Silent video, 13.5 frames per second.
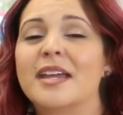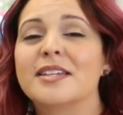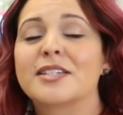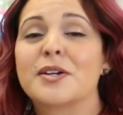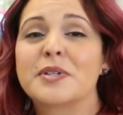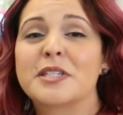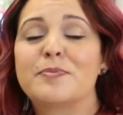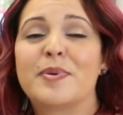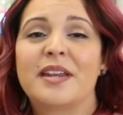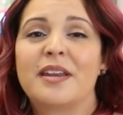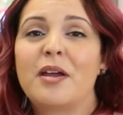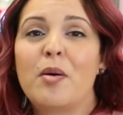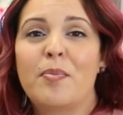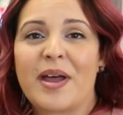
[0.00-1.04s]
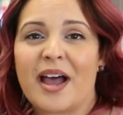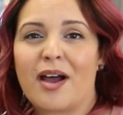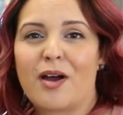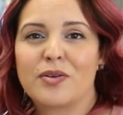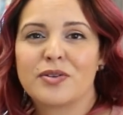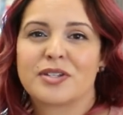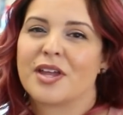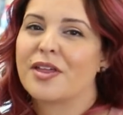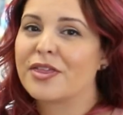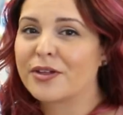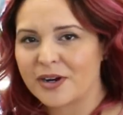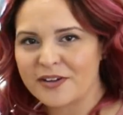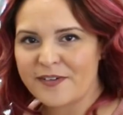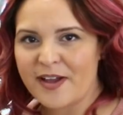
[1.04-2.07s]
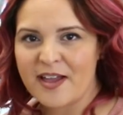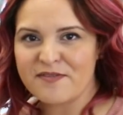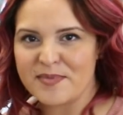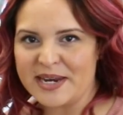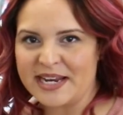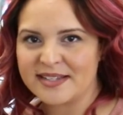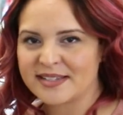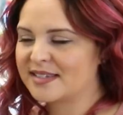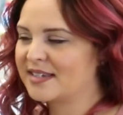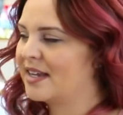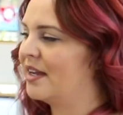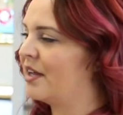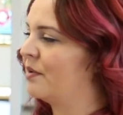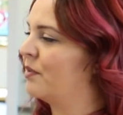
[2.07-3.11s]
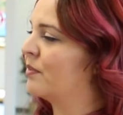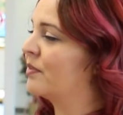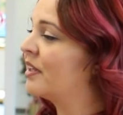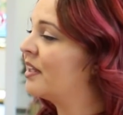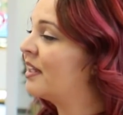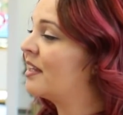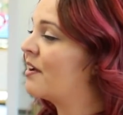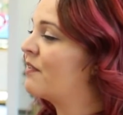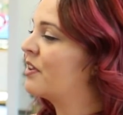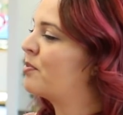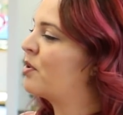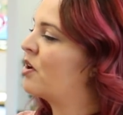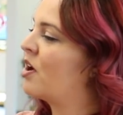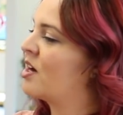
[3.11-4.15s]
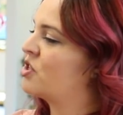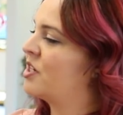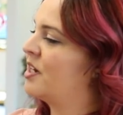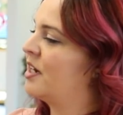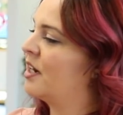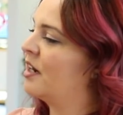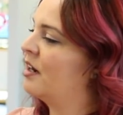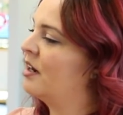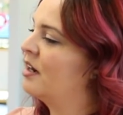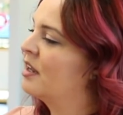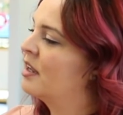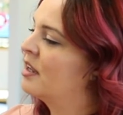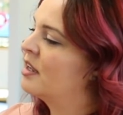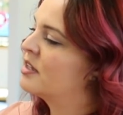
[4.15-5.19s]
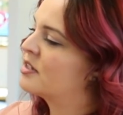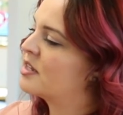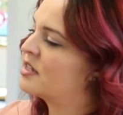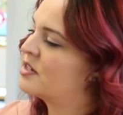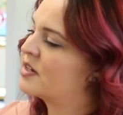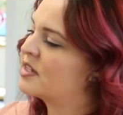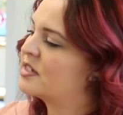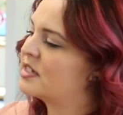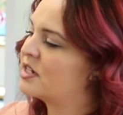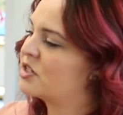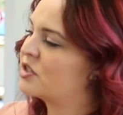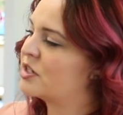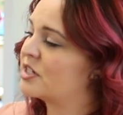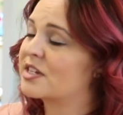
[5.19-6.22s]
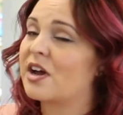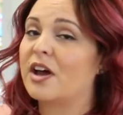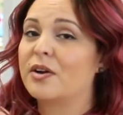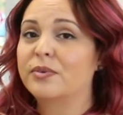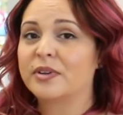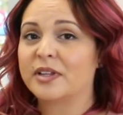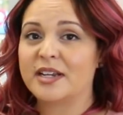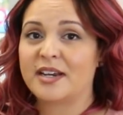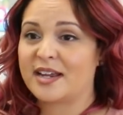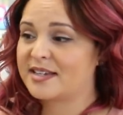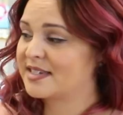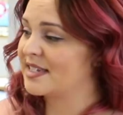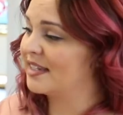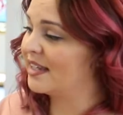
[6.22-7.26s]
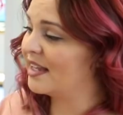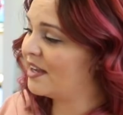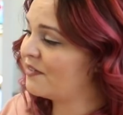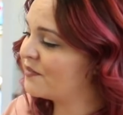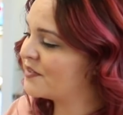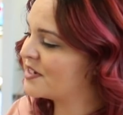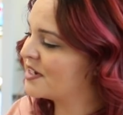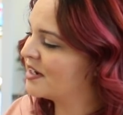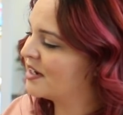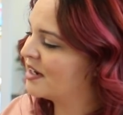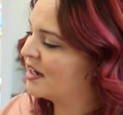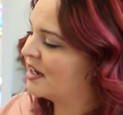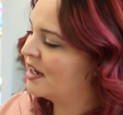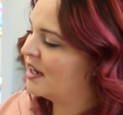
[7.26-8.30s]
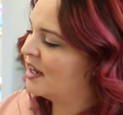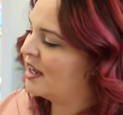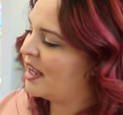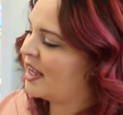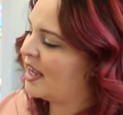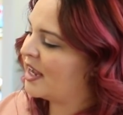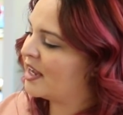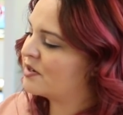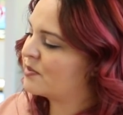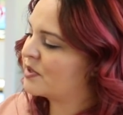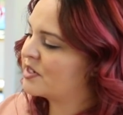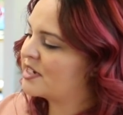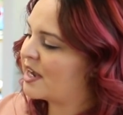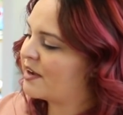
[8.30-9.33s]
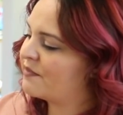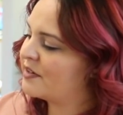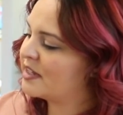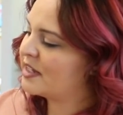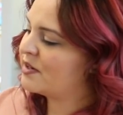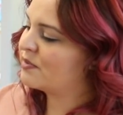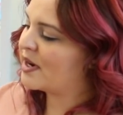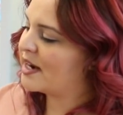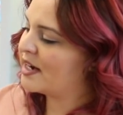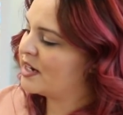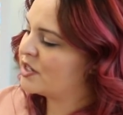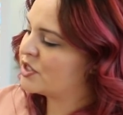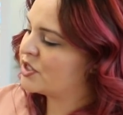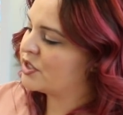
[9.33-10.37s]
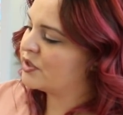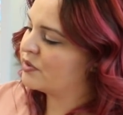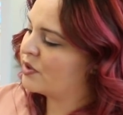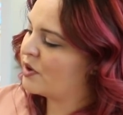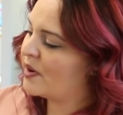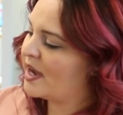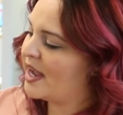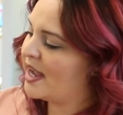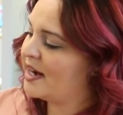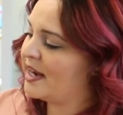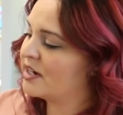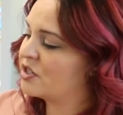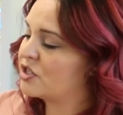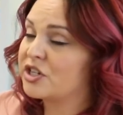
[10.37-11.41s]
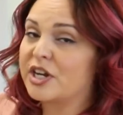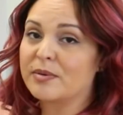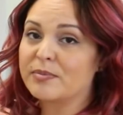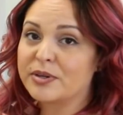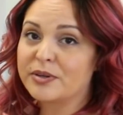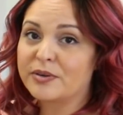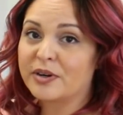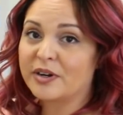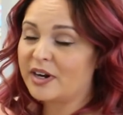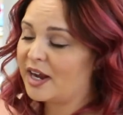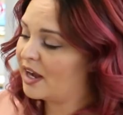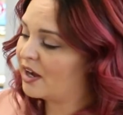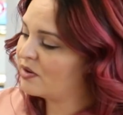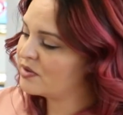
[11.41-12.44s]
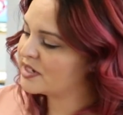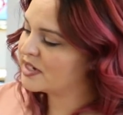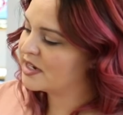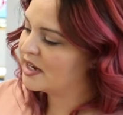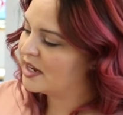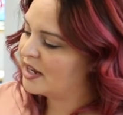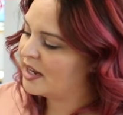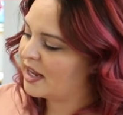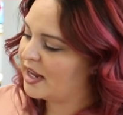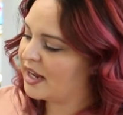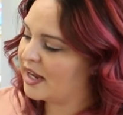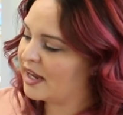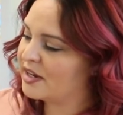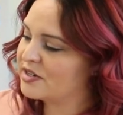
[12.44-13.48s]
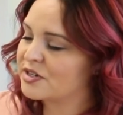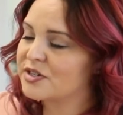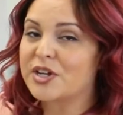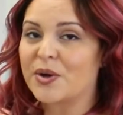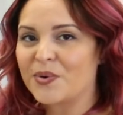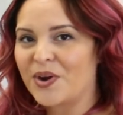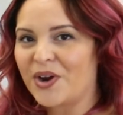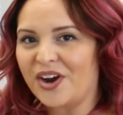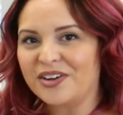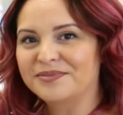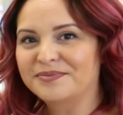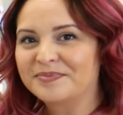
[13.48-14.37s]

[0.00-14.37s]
So it's been about 35 minutes and we're really loving the progression here. So as you can see, she's got a really nice lift and we're definitely ready to go ahead and shampoo her out and tone her.